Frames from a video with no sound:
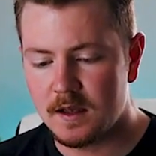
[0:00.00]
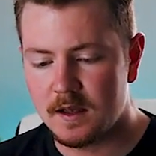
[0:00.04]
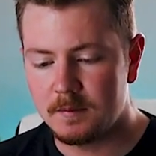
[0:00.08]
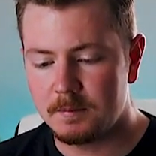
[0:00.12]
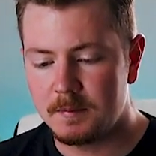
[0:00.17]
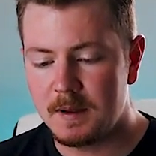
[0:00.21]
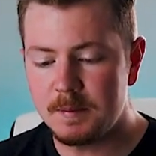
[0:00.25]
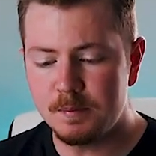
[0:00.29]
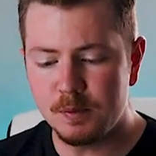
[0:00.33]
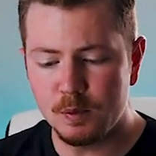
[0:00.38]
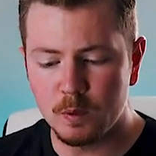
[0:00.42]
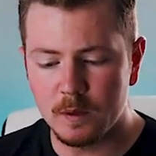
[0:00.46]

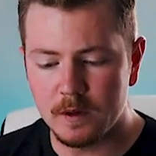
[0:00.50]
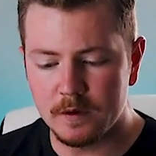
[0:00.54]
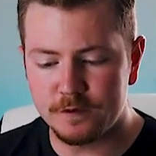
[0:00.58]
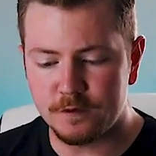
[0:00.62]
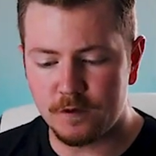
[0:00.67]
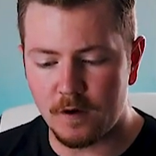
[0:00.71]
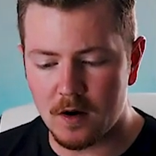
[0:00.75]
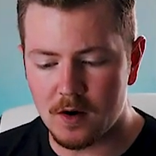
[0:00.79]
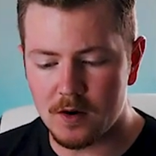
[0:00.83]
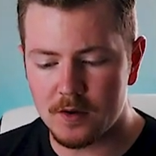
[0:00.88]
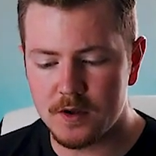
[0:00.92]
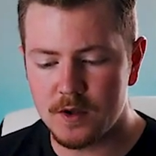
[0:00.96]
People will
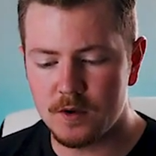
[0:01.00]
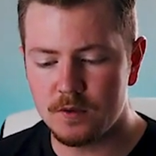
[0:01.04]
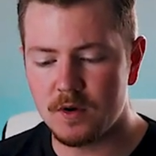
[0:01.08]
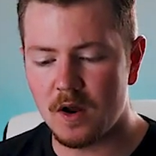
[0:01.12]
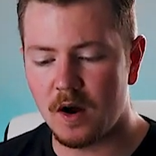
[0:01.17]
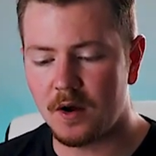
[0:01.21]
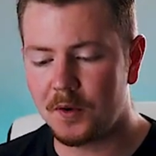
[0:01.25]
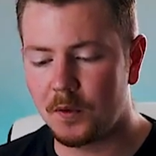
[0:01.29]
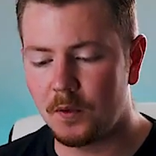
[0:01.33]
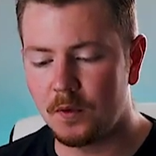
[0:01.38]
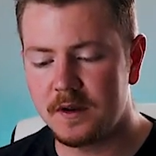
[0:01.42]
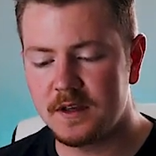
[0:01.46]
follow you
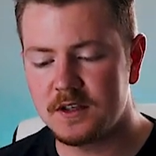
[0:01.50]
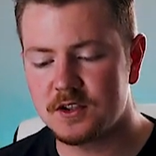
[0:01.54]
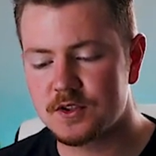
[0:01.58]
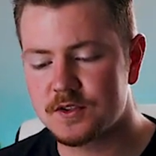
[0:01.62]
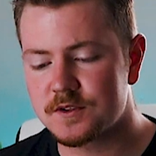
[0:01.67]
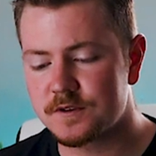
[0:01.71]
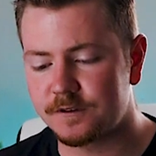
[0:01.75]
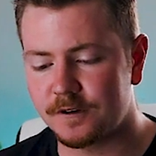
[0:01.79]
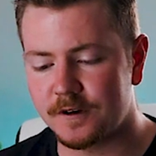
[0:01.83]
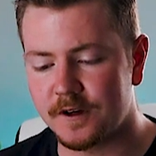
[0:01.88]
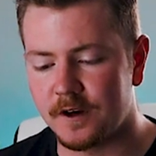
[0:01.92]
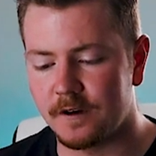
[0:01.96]
not only
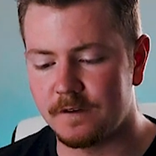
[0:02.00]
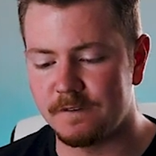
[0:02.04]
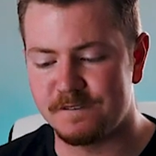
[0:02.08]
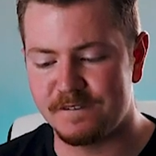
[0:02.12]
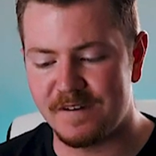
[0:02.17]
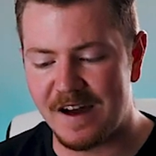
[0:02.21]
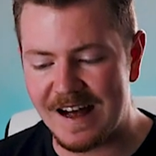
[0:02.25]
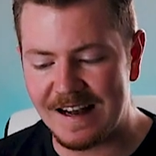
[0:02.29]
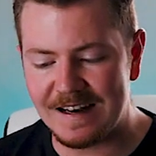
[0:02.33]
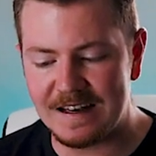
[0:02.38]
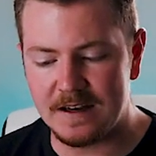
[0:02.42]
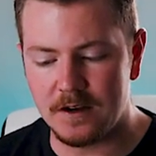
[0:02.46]
just for your
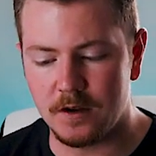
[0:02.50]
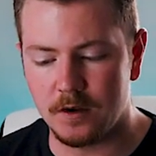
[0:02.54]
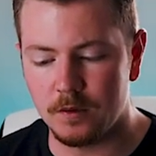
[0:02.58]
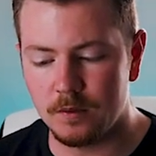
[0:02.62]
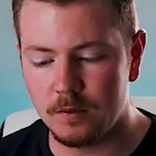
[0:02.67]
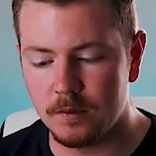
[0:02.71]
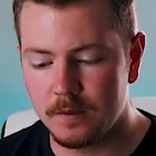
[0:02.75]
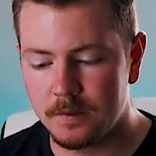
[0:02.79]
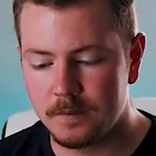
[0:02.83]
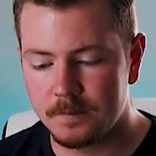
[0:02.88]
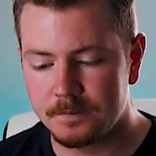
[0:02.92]
value,